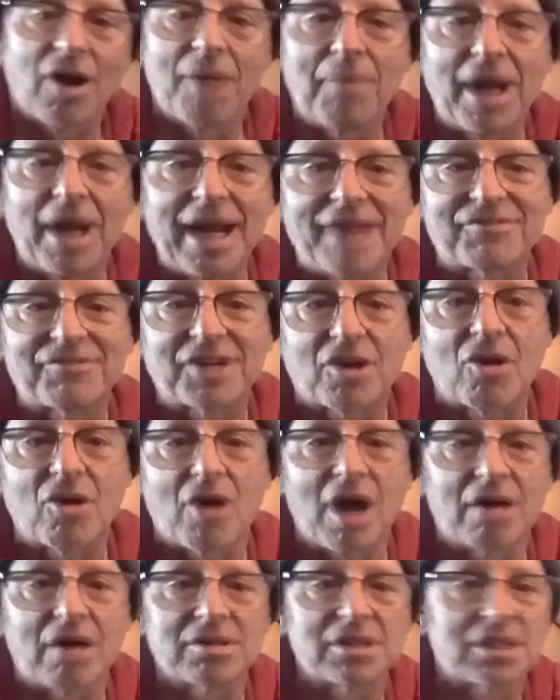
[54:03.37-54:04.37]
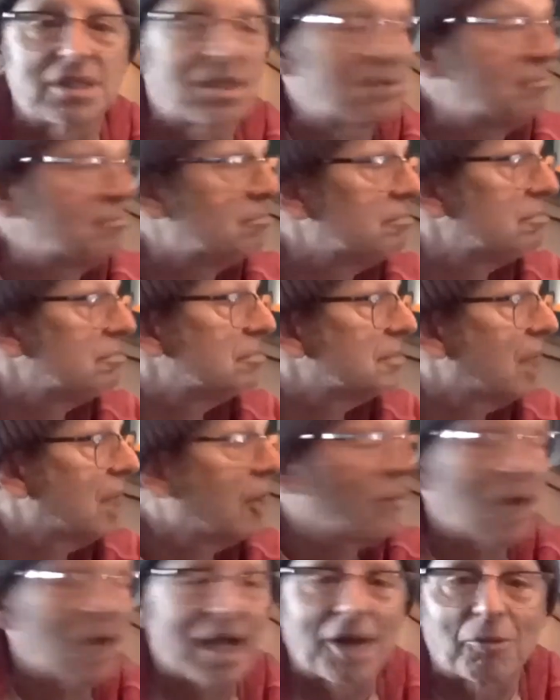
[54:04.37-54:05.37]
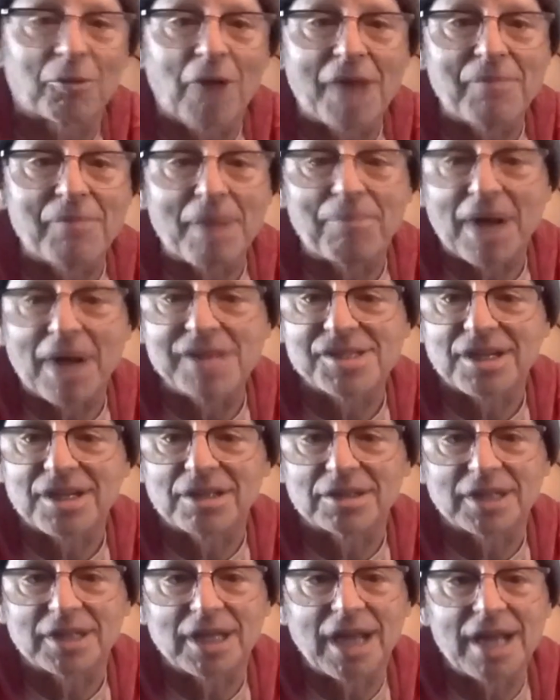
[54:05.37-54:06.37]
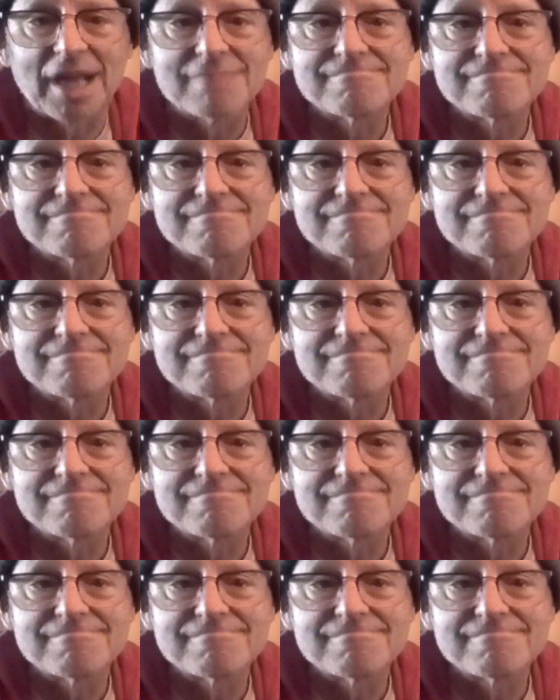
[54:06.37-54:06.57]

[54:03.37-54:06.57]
you know, I might have to go out and. Um, well, I got to ride my bicycle